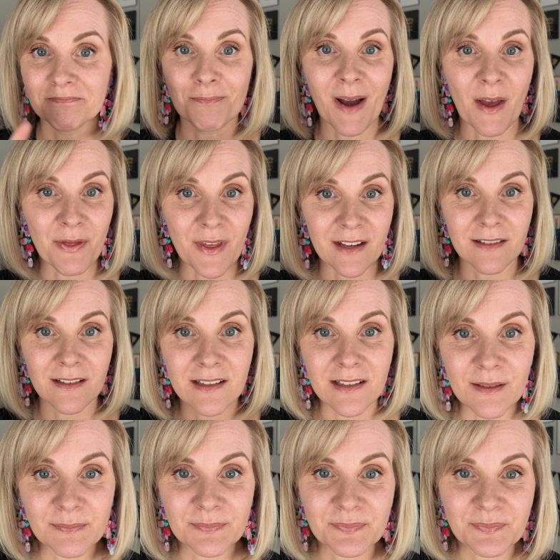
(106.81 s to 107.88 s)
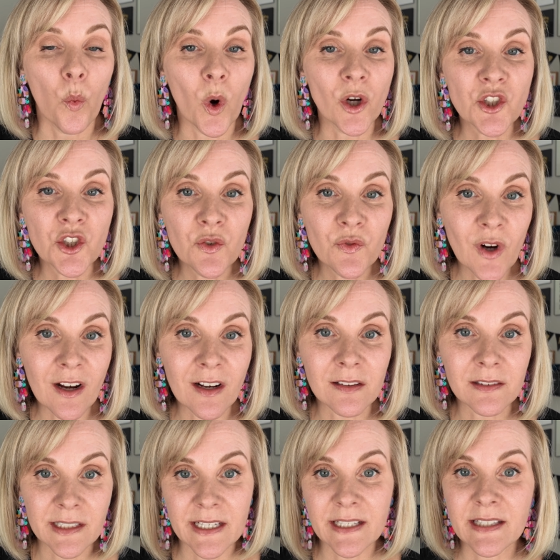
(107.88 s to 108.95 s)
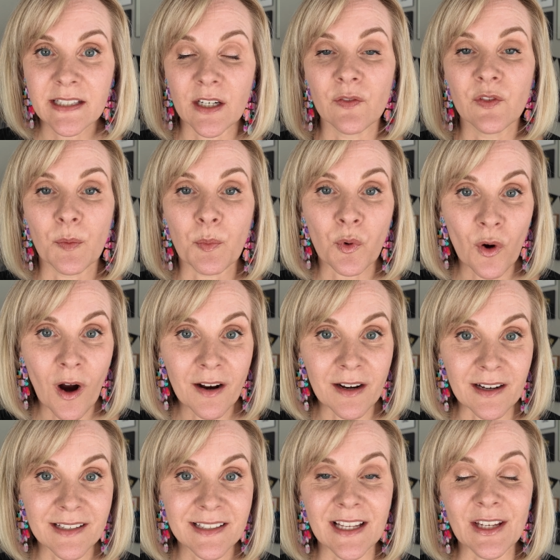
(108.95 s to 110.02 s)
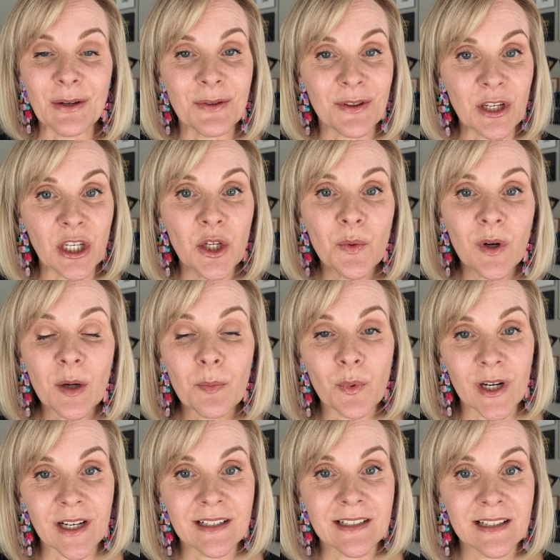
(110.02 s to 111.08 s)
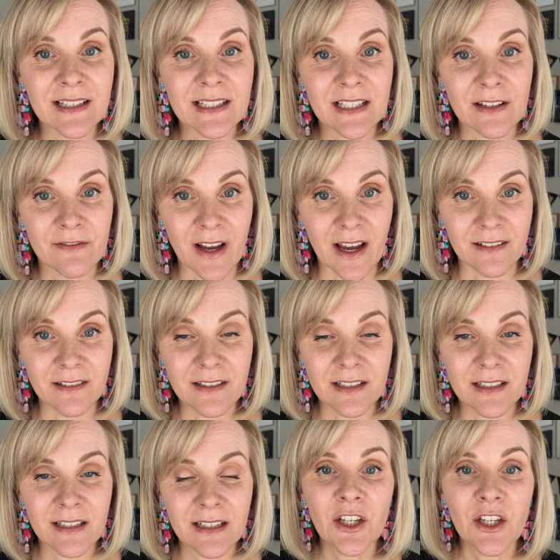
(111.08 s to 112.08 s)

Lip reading: methods. Once you've got a list of the products that you think you want to bring to this event,